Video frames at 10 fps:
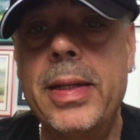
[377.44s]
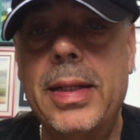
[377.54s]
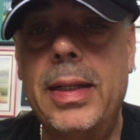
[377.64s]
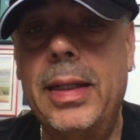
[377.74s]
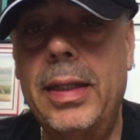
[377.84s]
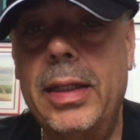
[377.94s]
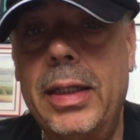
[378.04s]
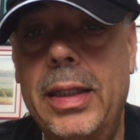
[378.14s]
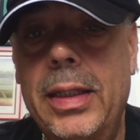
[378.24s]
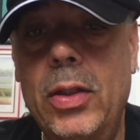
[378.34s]

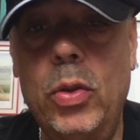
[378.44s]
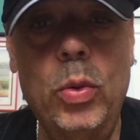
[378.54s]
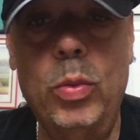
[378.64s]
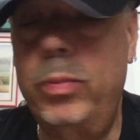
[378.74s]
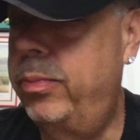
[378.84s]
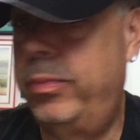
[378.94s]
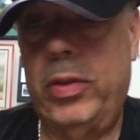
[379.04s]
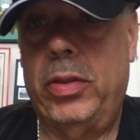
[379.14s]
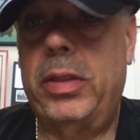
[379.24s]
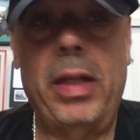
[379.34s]
who
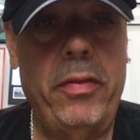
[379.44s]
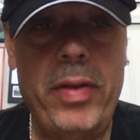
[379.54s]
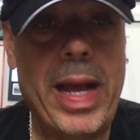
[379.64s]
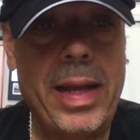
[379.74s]
just deliver